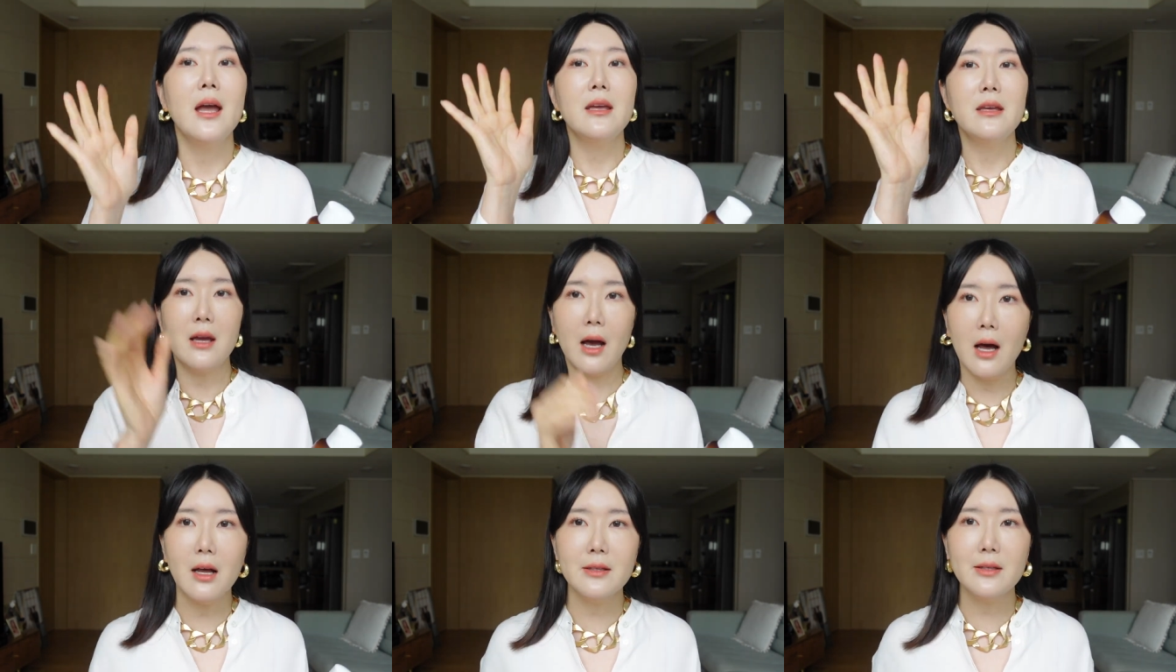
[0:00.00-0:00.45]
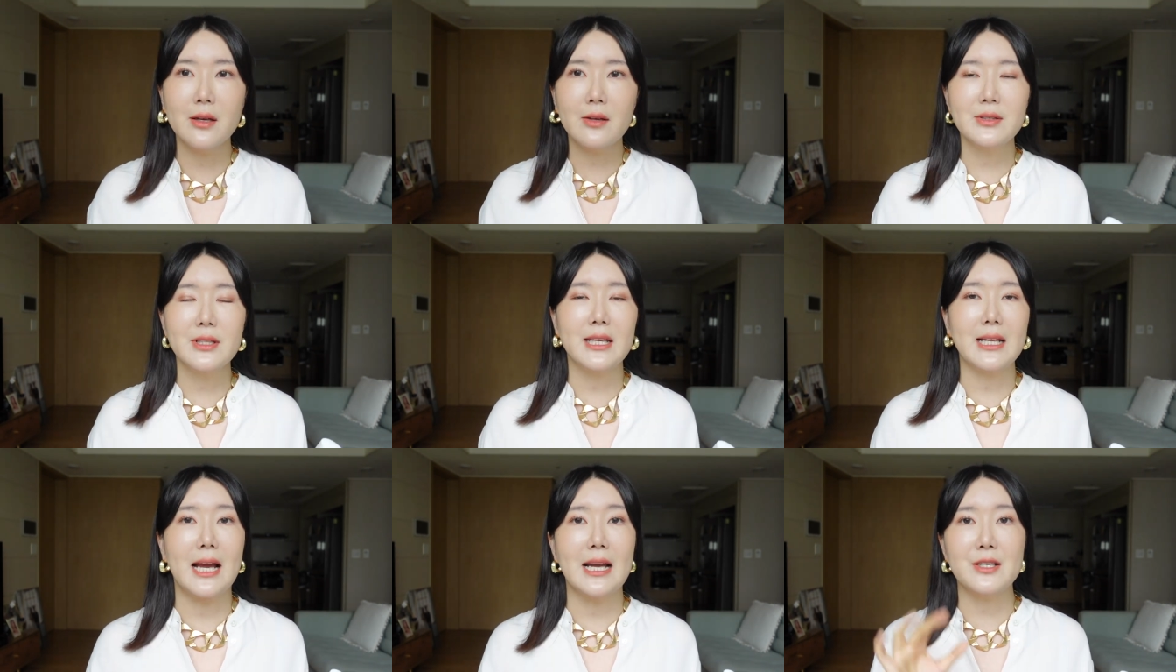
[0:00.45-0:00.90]
Y'all know
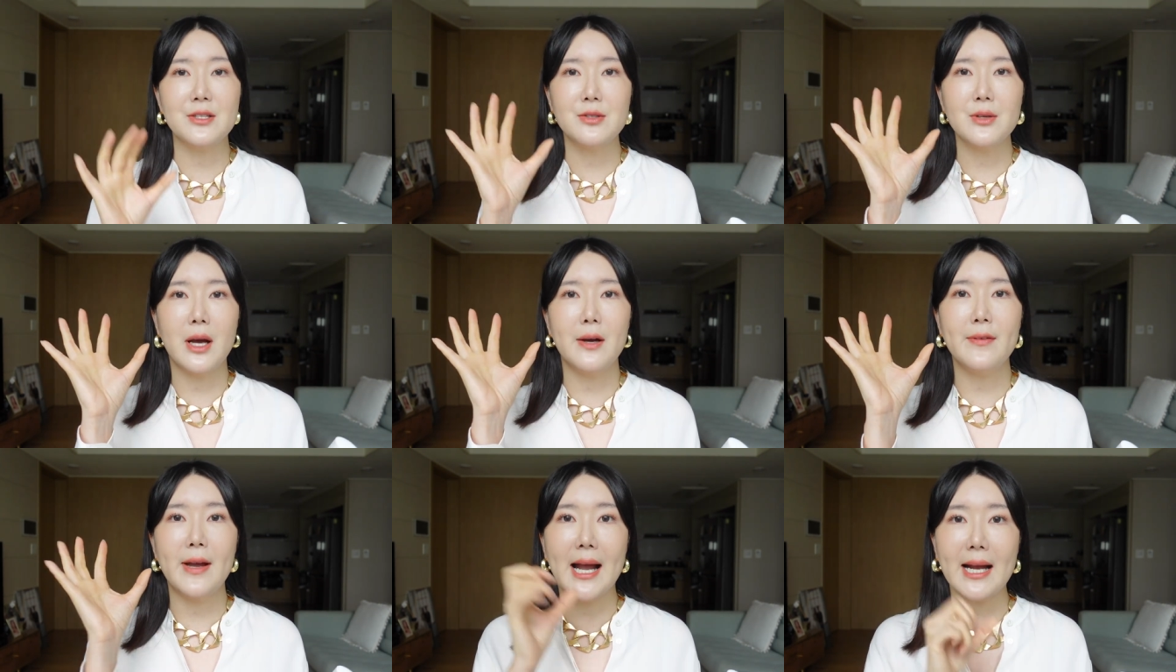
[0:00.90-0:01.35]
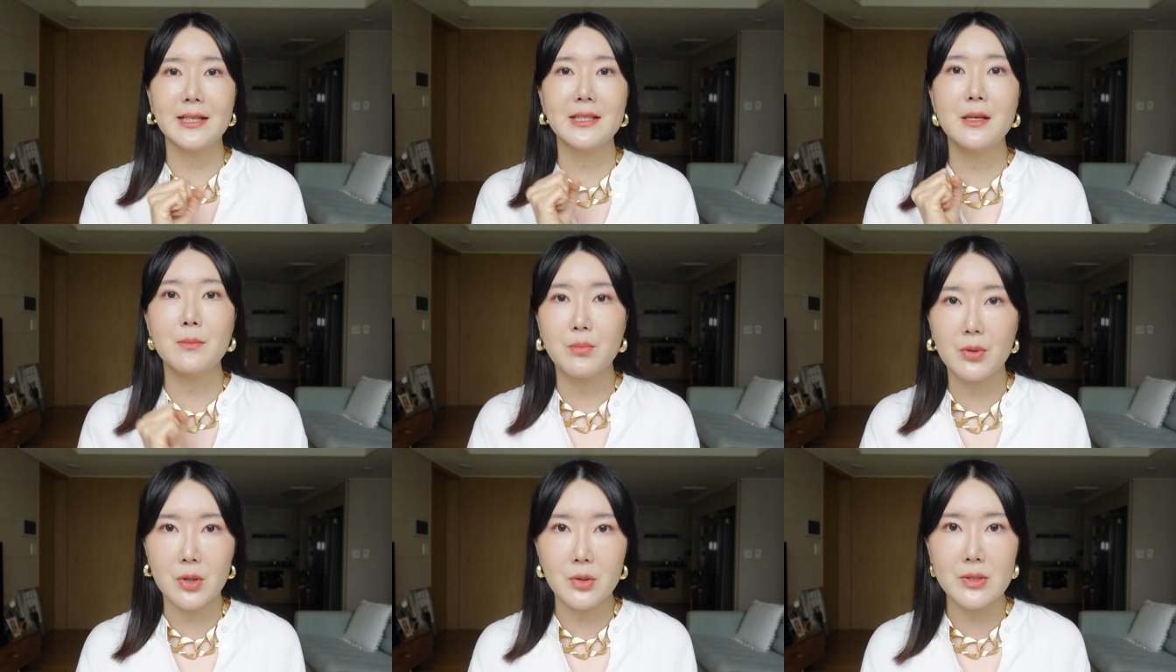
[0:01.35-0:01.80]
that I do have
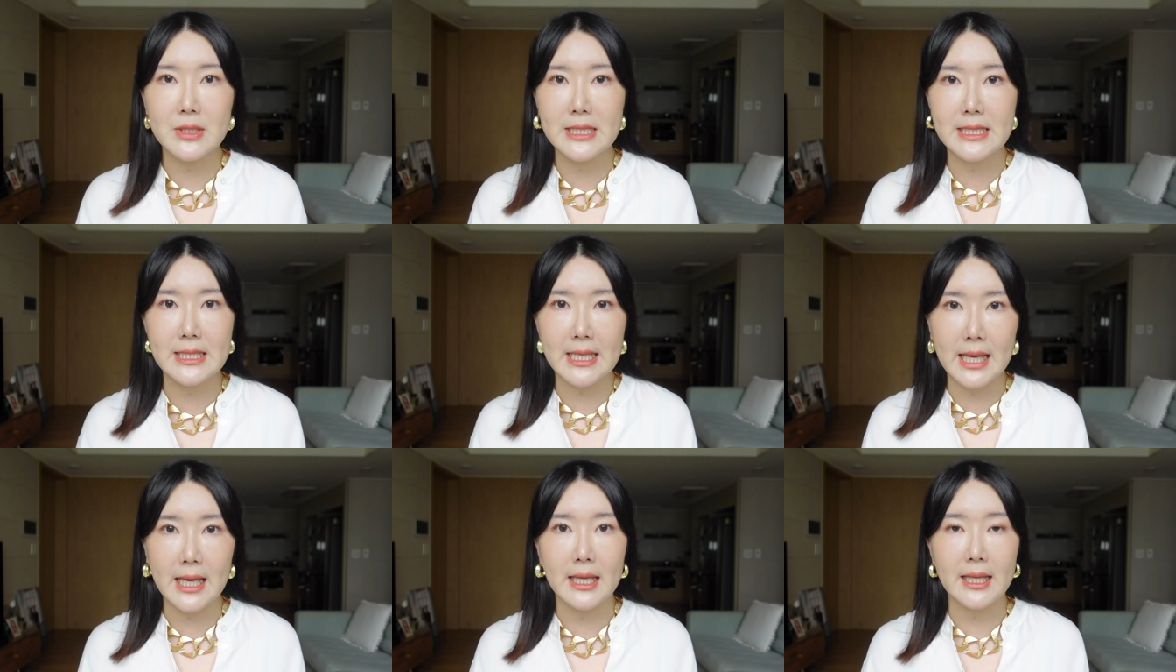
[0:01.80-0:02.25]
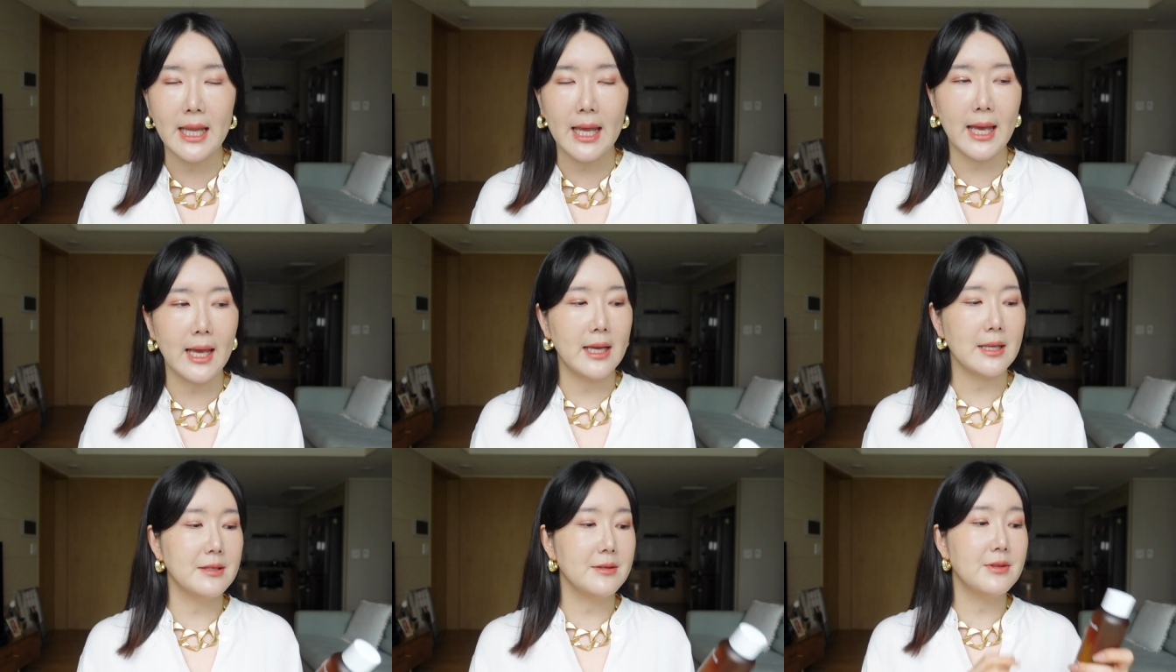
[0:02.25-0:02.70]
acne-prone skin,
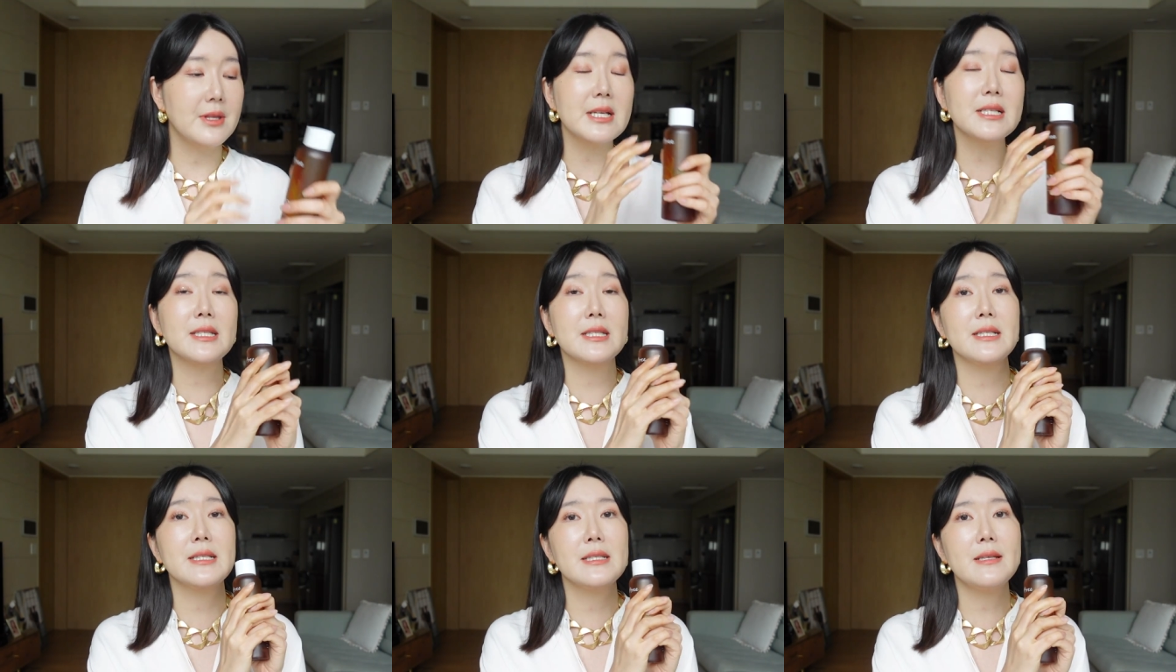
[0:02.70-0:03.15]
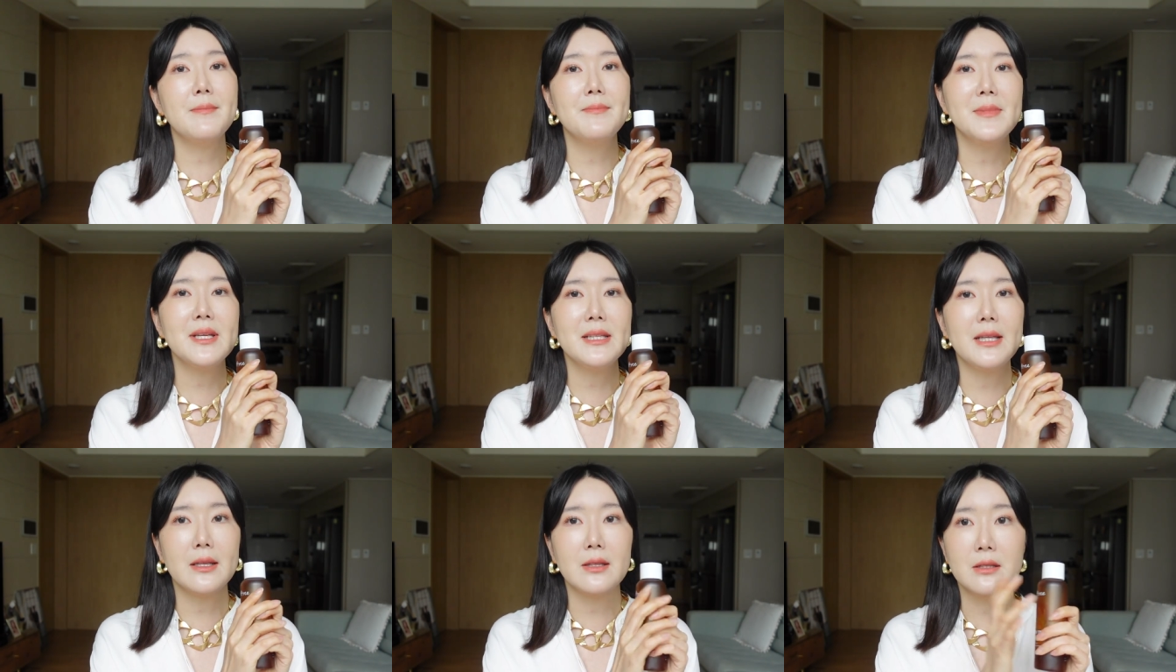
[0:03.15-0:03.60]
and this is
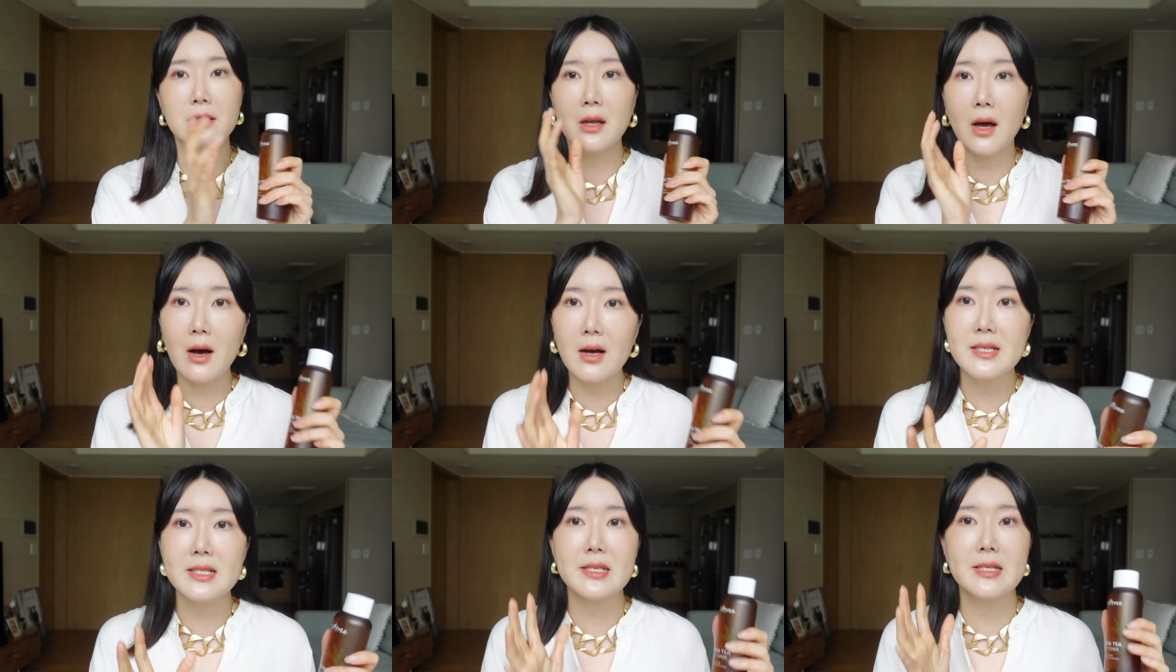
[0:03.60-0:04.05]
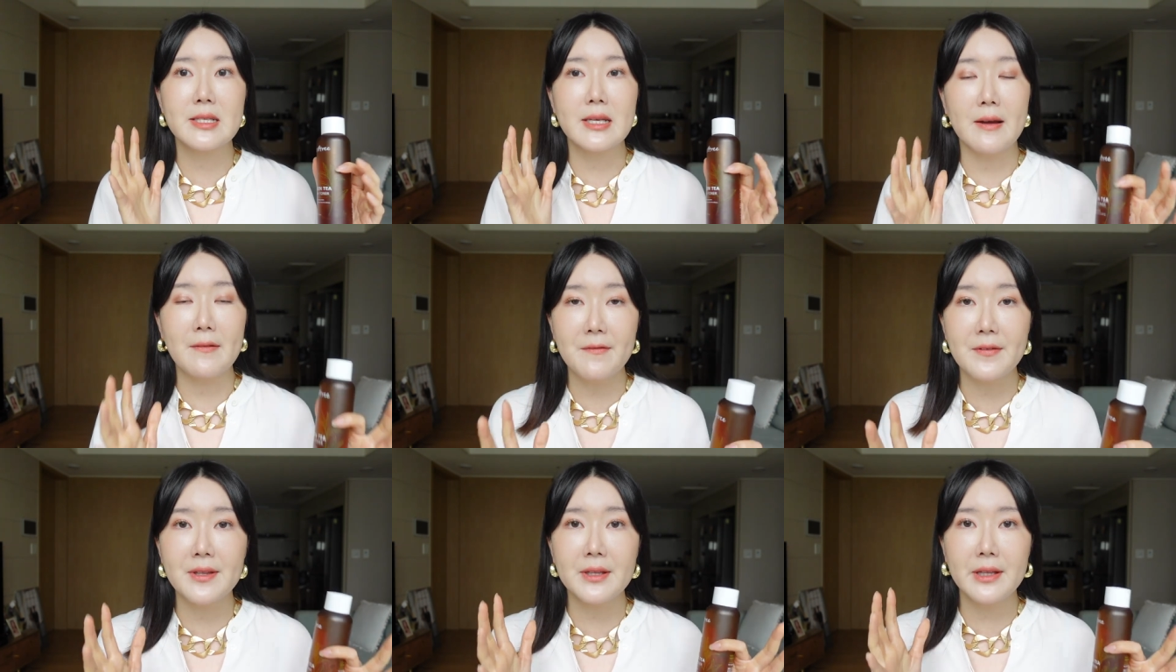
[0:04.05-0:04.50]
something that does
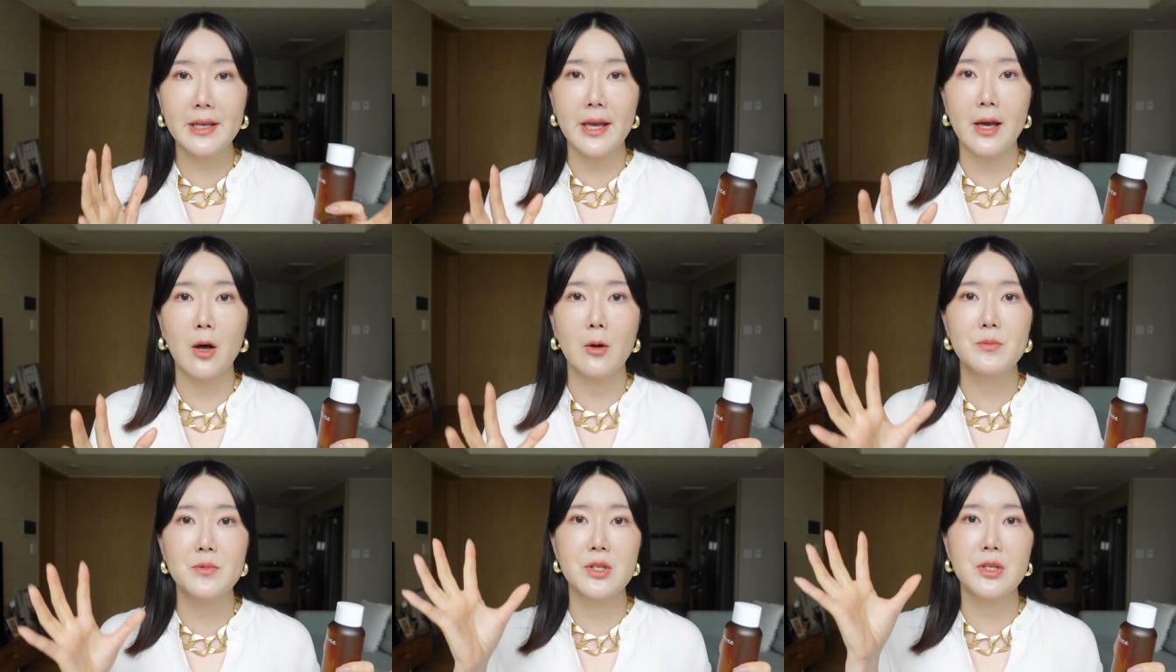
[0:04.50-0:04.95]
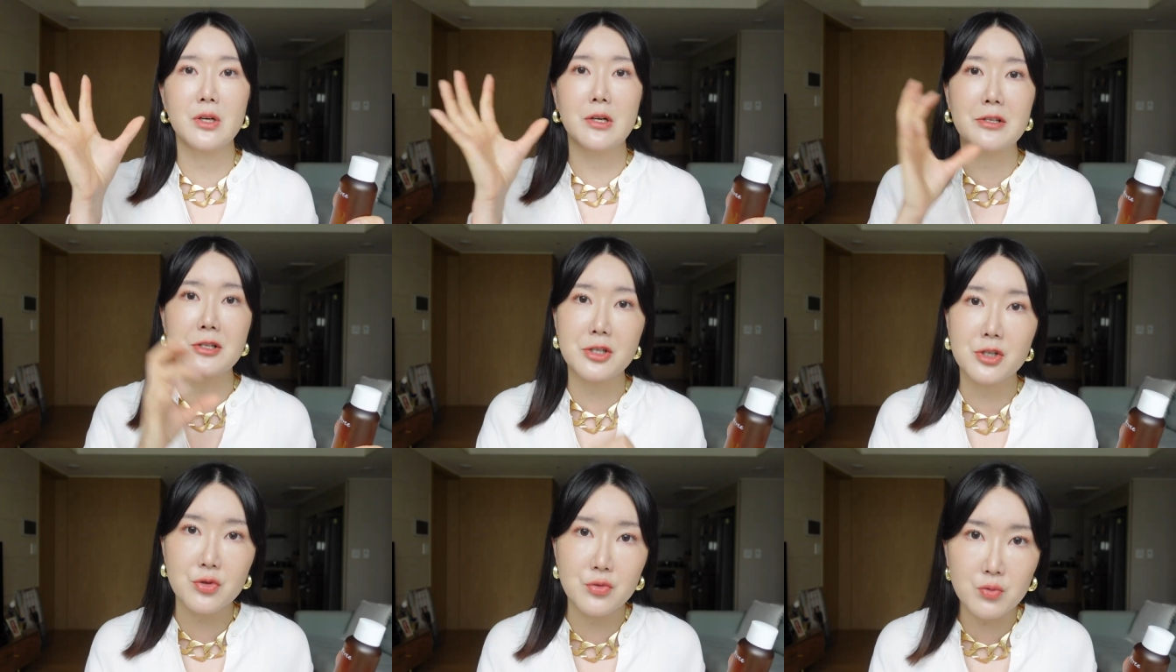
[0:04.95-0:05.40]
definitely help to
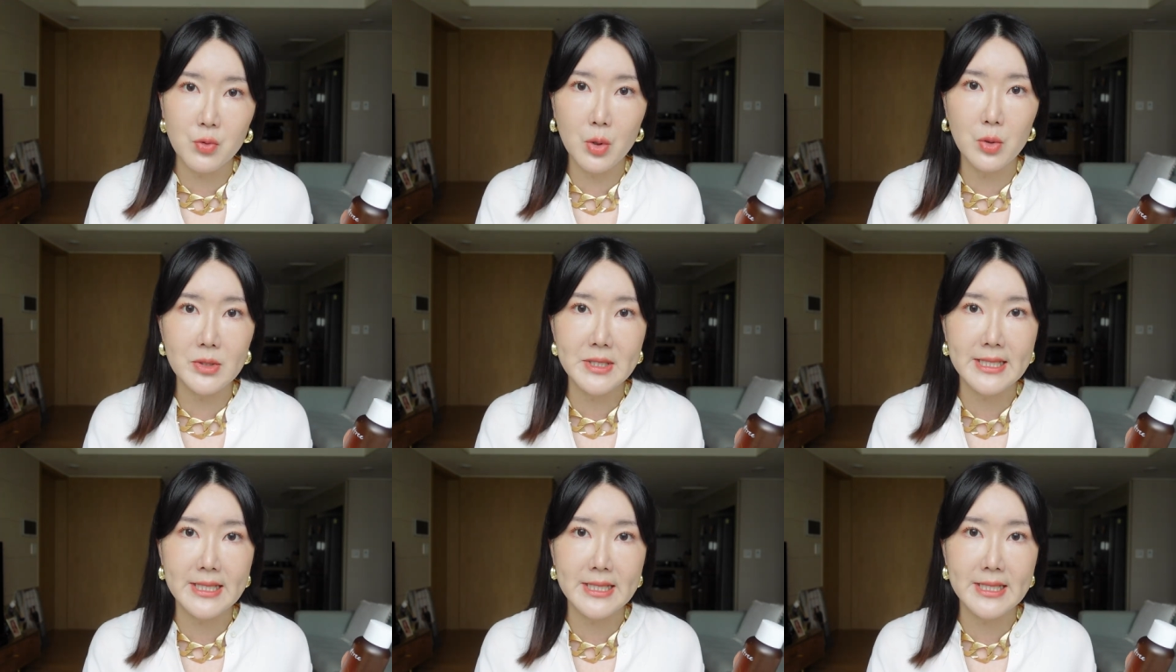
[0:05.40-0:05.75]
control